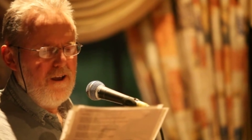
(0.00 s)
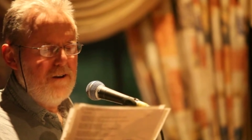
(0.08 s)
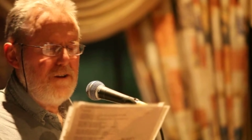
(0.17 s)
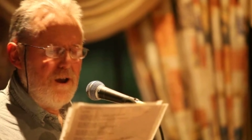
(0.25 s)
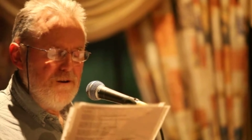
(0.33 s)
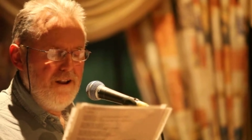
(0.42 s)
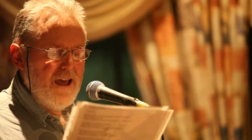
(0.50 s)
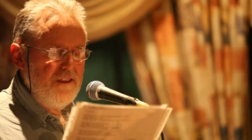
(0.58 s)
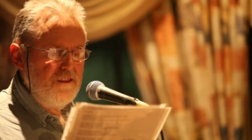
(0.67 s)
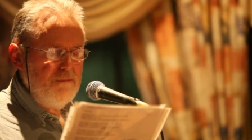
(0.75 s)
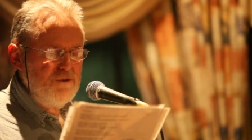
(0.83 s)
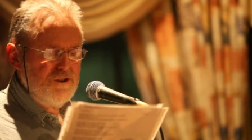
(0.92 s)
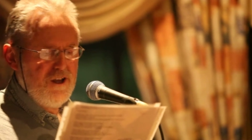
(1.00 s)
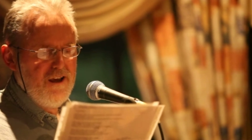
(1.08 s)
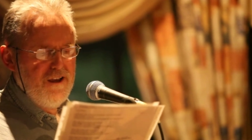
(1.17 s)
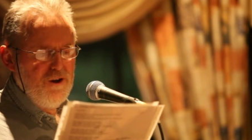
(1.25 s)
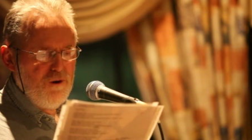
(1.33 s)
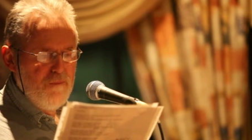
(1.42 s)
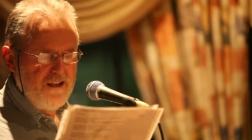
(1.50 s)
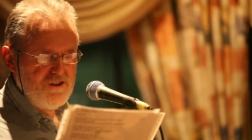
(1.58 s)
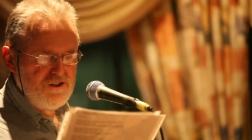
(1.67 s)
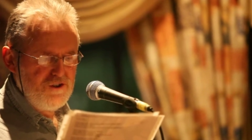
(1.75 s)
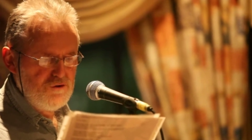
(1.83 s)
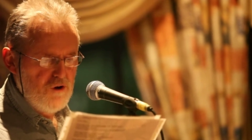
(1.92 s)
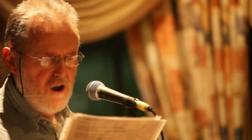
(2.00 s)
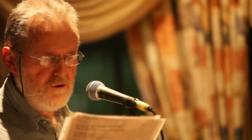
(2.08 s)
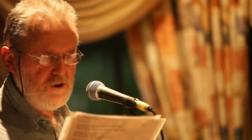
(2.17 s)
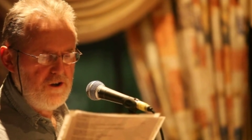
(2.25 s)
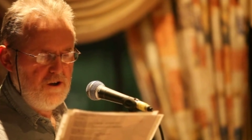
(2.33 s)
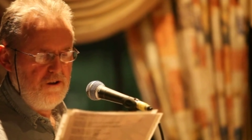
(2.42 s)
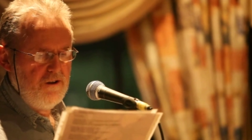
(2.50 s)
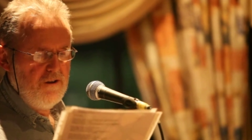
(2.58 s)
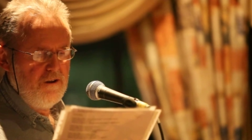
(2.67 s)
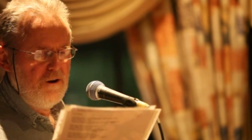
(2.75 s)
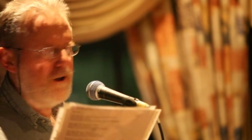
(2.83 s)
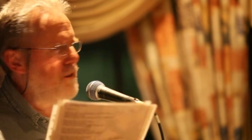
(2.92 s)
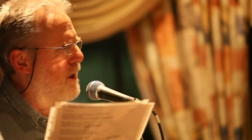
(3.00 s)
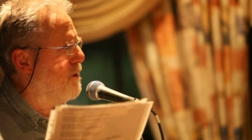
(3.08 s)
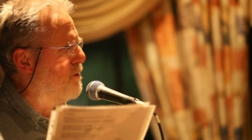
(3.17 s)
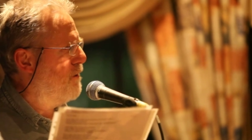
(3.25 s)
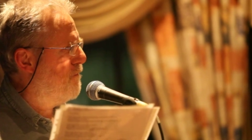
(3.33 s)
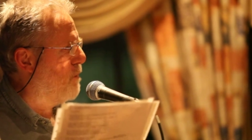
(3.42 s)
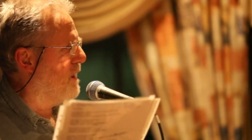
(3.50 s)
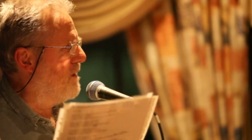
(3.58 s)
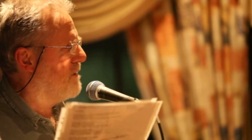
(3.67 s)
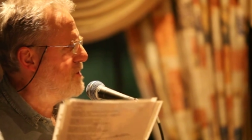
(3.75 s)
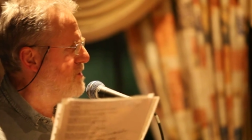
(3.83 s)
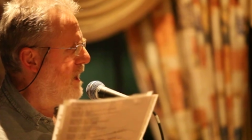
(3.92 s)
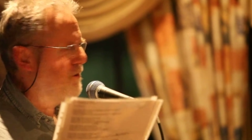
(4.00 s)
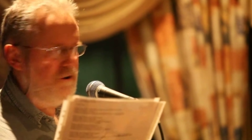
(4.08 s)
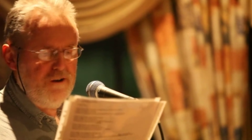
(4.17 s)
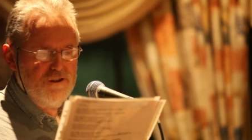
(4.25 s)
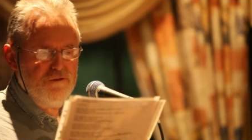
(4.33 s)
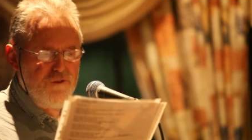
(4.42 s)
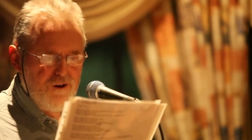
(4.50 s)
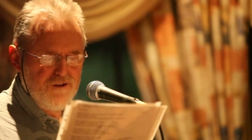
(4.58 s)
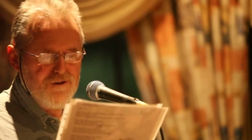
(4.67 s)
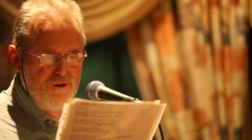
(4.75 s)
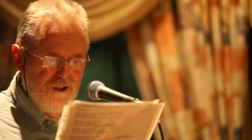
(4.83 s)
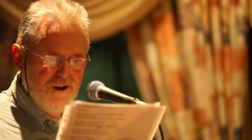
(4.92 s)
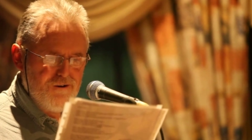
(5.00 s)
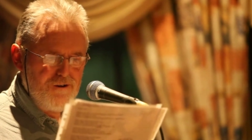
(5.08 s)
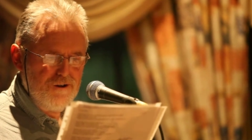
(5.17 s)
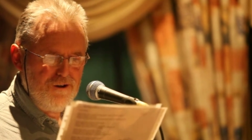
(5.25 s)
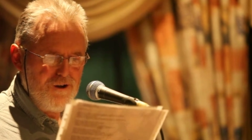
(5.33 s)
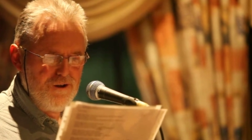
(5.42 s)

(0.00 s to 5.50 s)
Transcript: Don't let them say your medicine's wrong, although you've been on steroids far too long.